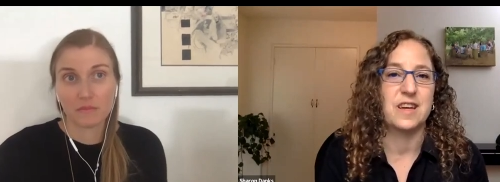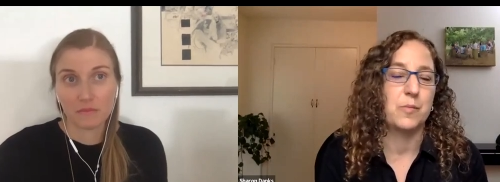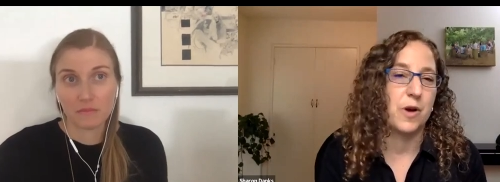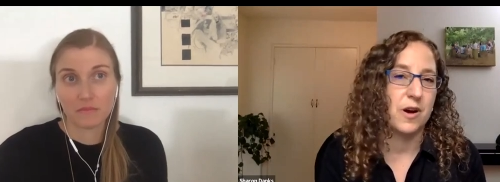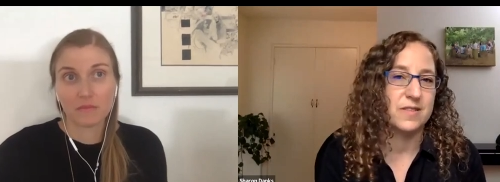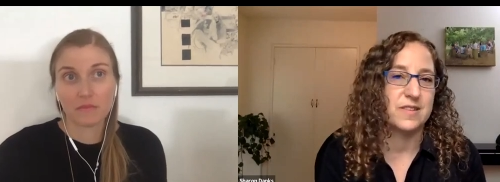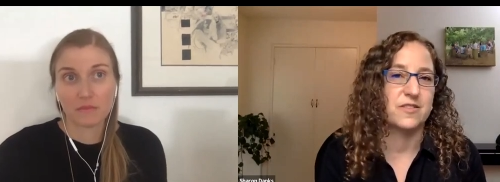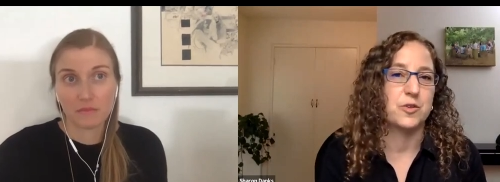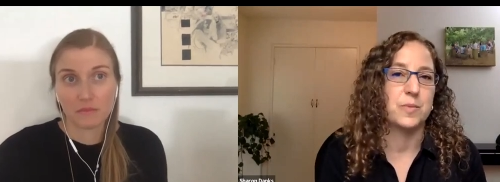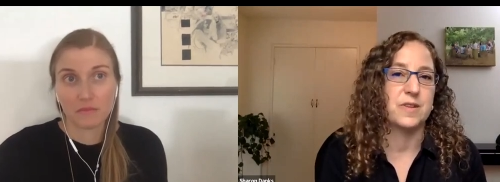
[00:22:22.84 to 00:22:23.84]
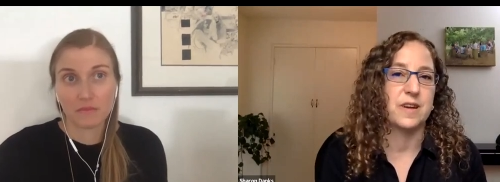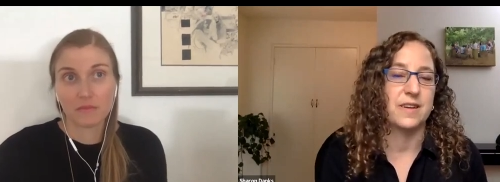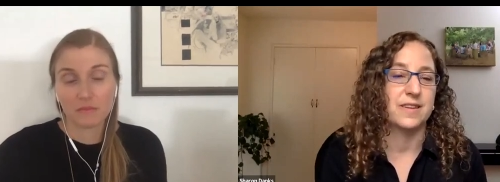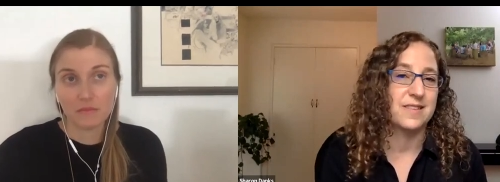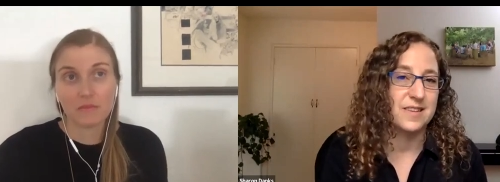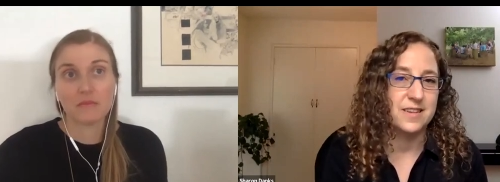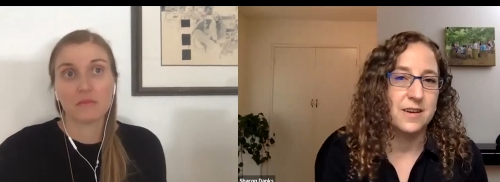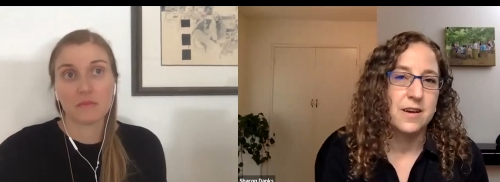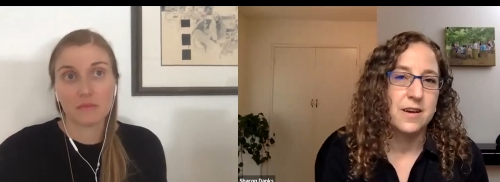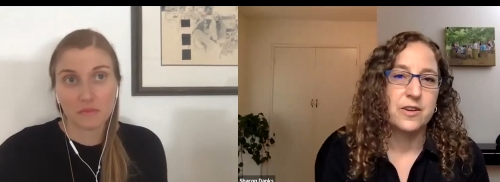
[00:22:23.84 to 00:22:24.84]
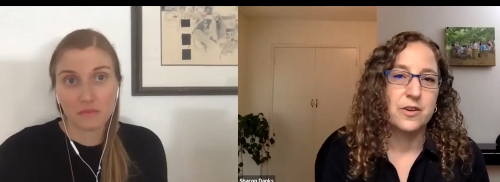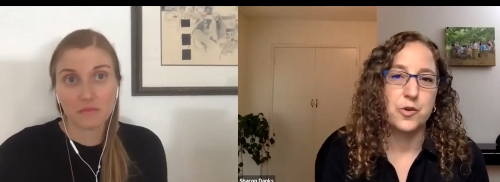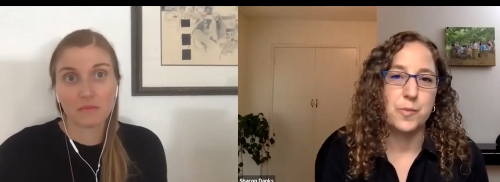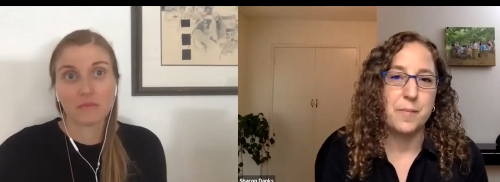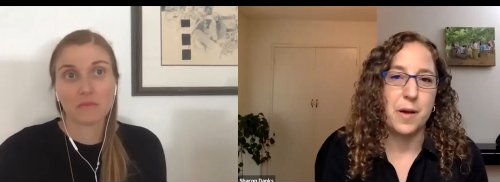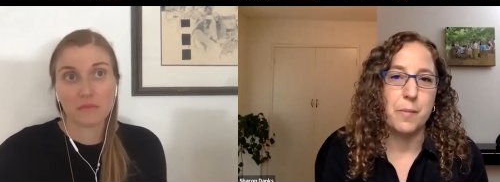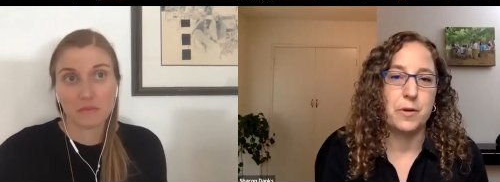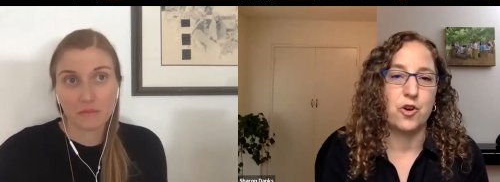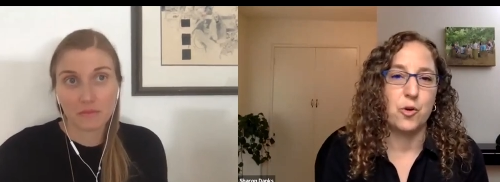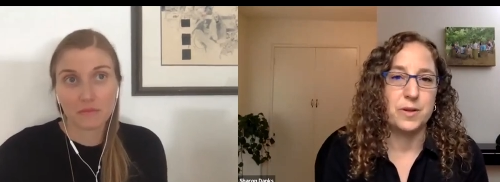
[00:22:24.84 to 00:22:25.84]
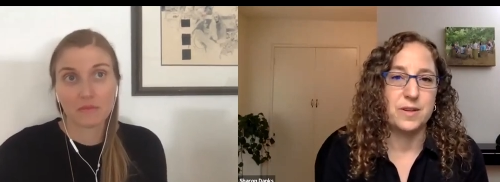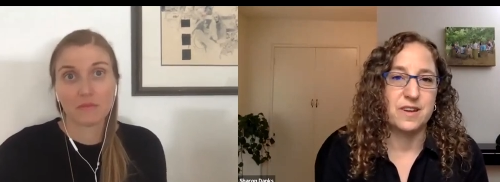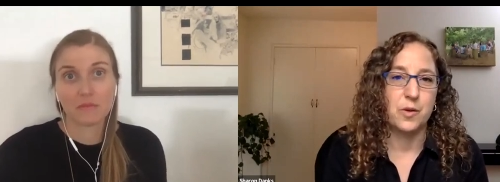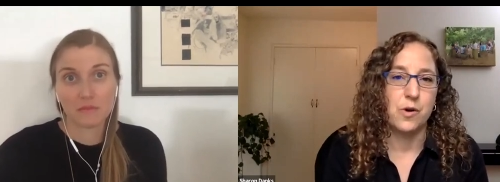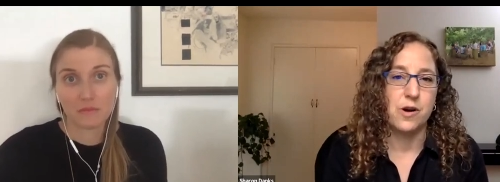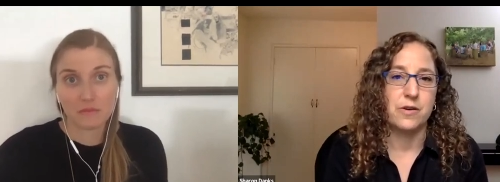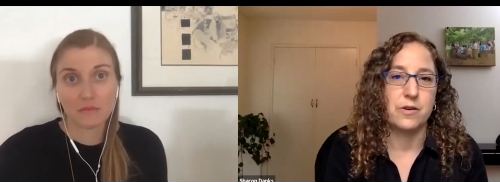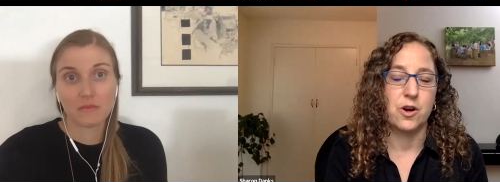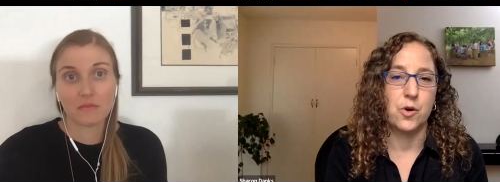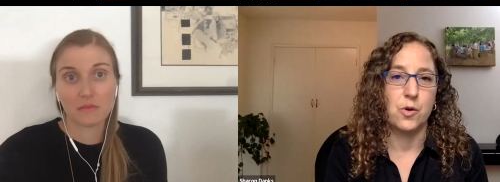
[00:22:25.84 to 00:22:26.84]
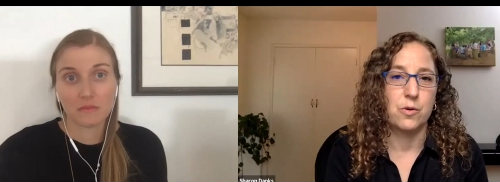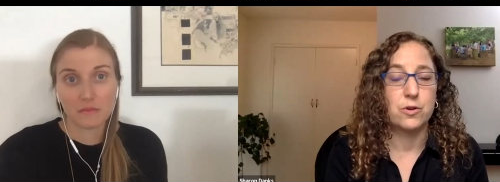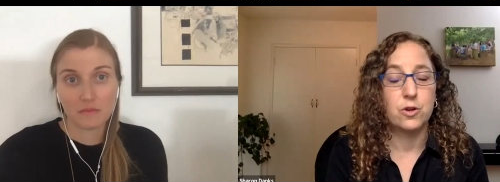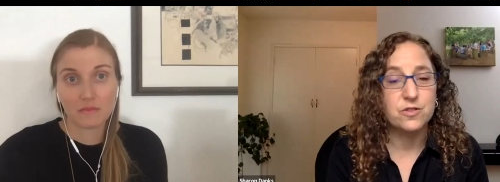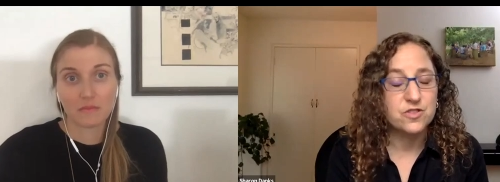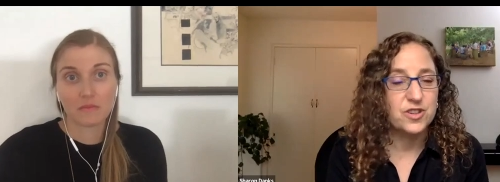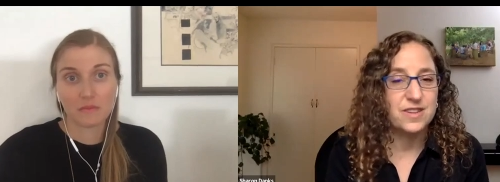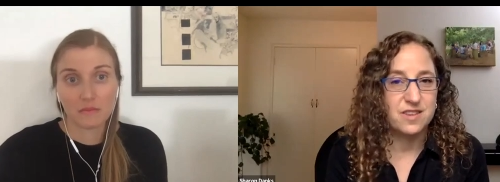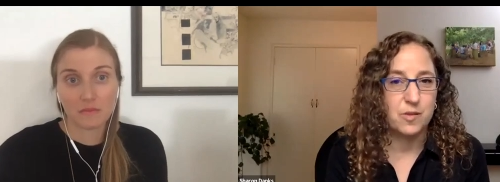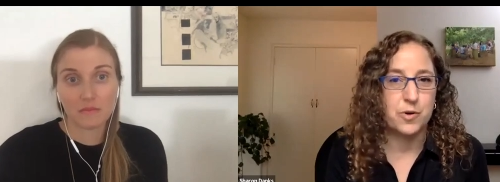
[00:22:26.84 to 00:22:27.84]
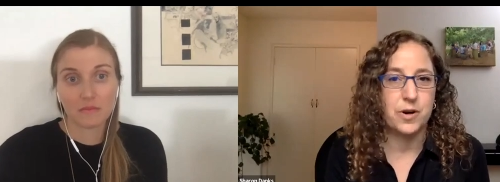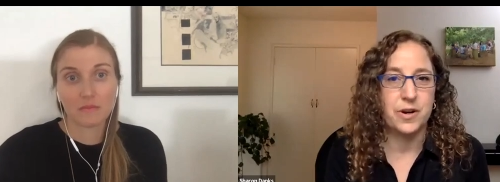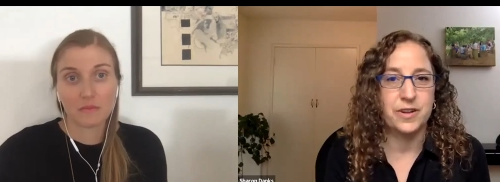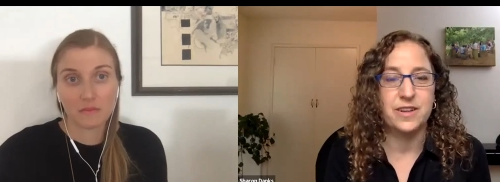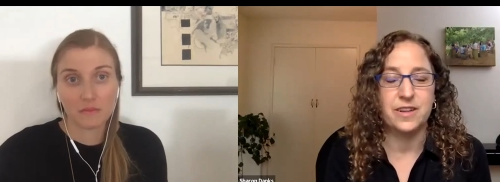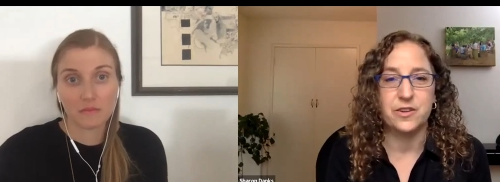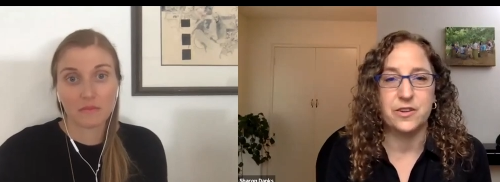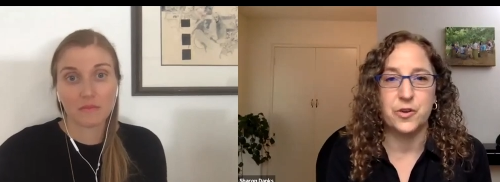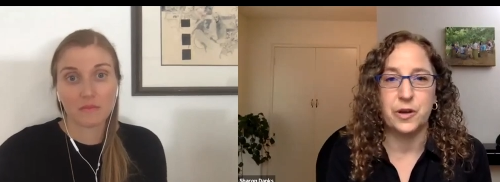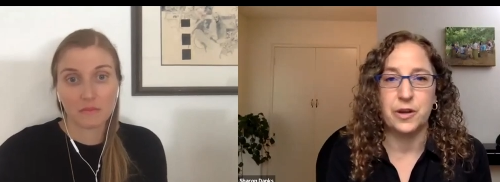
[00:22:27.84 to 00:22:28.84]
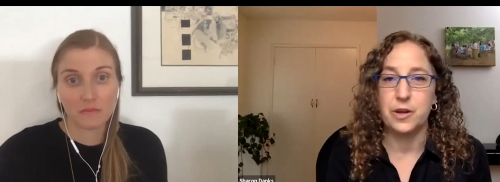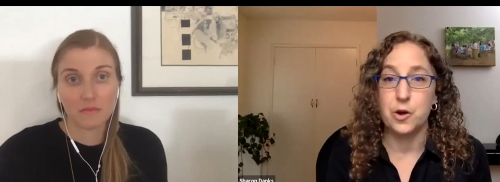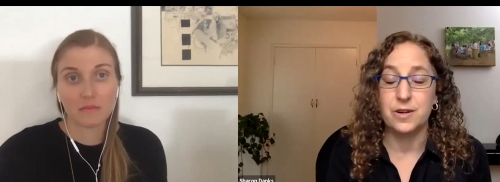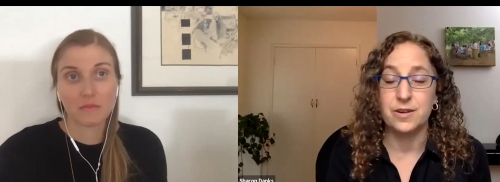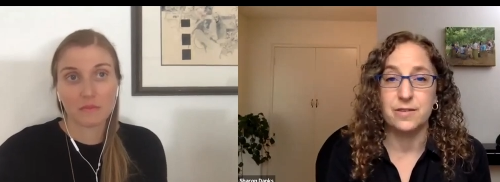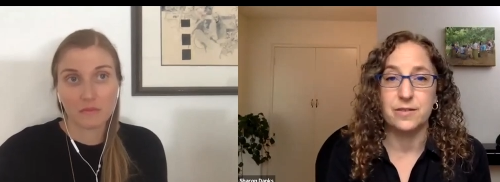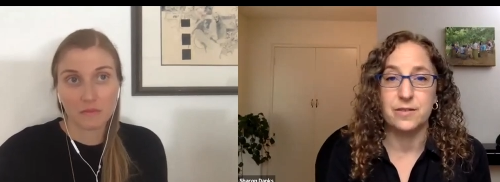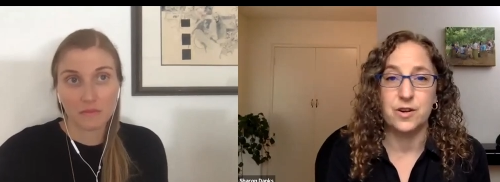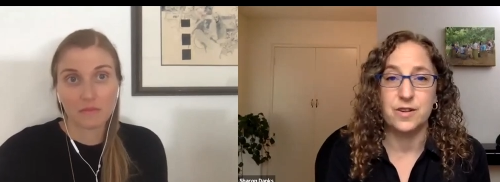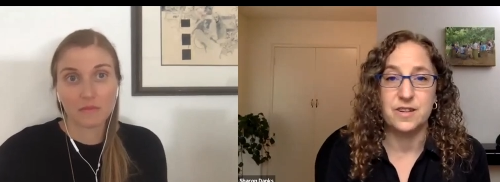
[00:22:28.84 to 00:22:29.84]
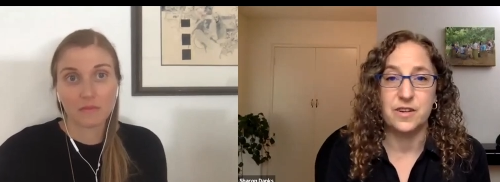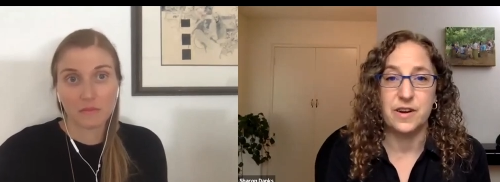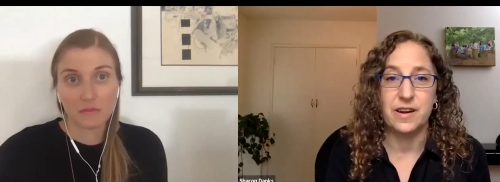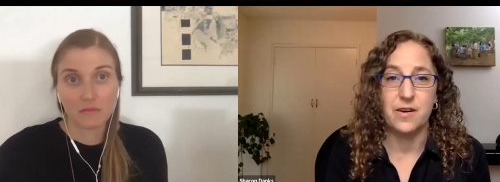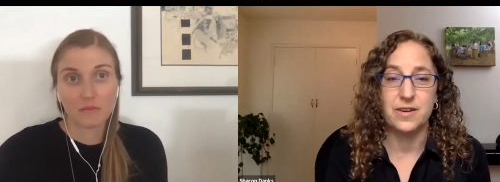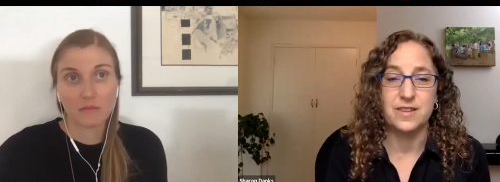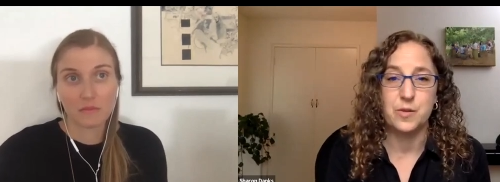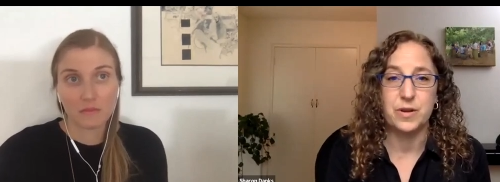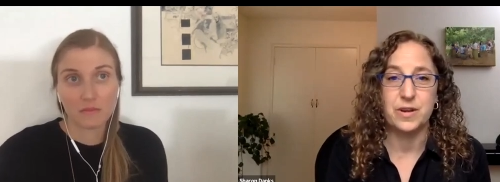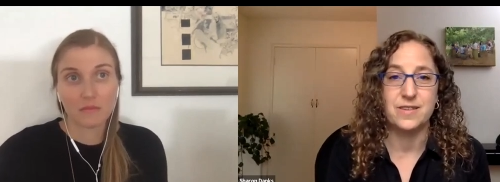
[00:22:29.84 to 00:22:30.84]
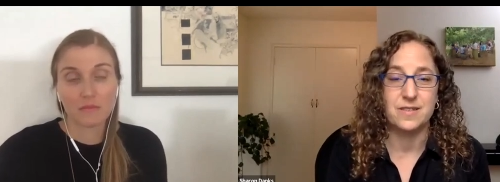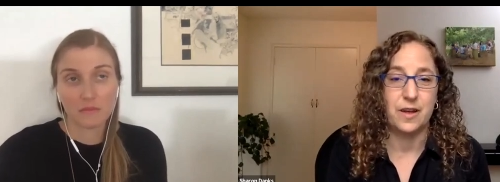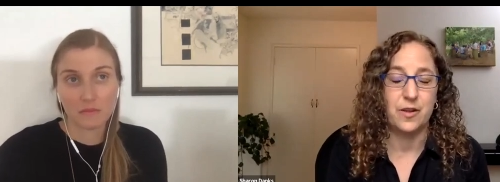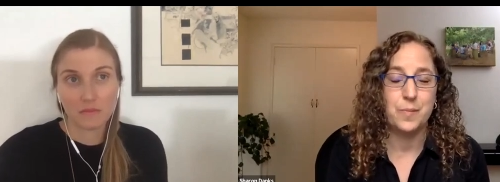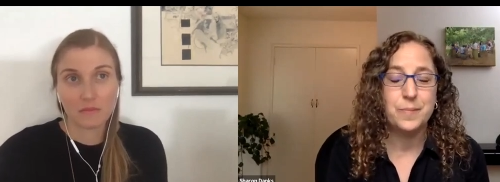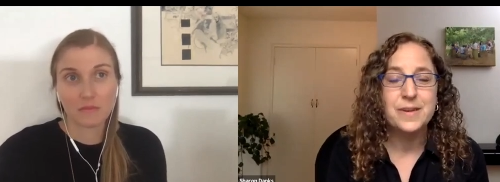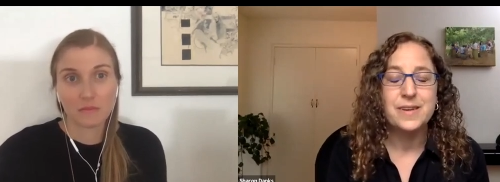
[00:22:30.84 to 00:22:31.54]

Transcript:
Speaker 1: and park systems and the mm. city, who might be able to open the sidewalk or go close streets temporarily, like they're doing in New York, New York City right now as they plan to scale up.